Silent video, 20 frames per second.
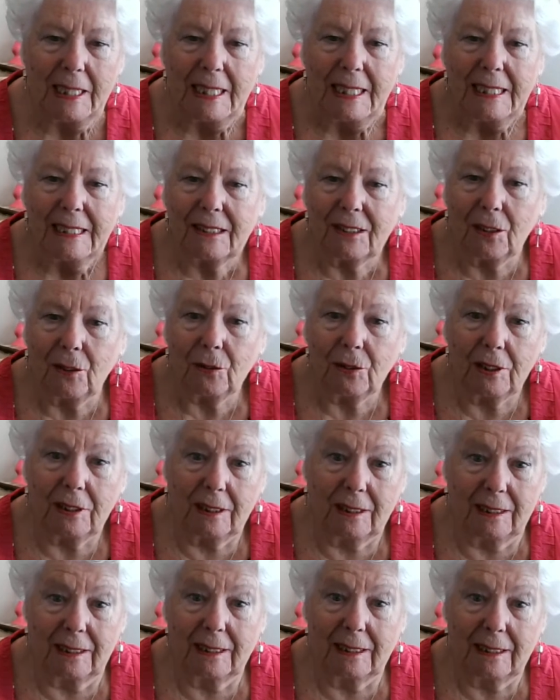Solstice
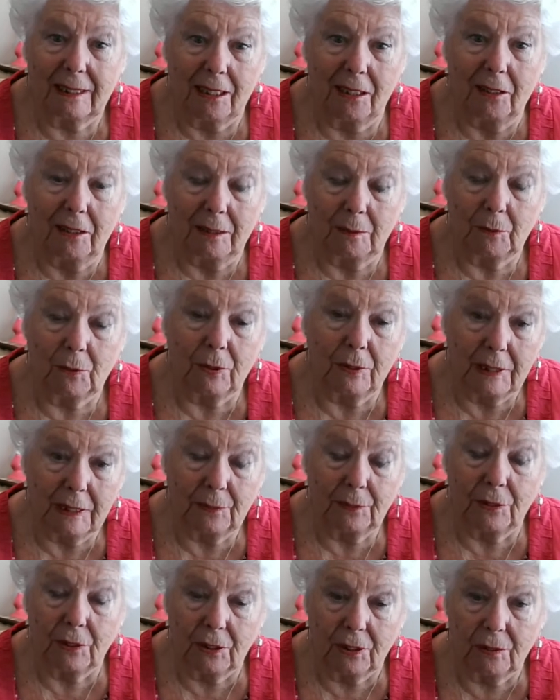is a time,
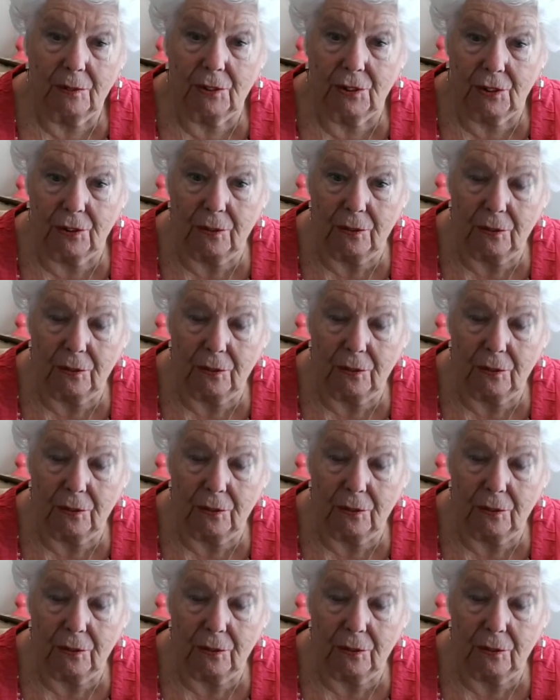21st of June,